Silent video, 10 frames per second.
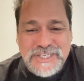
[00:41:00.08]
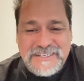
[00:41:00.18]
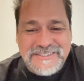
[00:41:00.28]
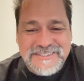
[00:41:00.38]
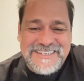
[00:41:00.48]

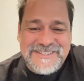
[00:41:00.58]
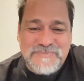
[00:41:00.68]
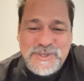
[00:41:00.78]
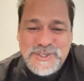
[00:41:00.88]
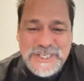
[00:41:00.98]
sales? It's
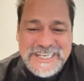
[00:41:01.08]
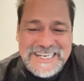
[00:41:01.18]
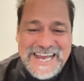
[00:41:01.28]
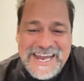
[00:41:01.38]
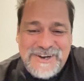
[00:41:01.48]
mostly
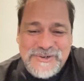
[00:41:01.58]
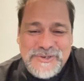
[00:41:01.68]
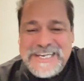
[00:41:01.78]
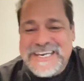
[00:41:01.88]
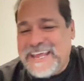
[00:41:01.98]
cloud and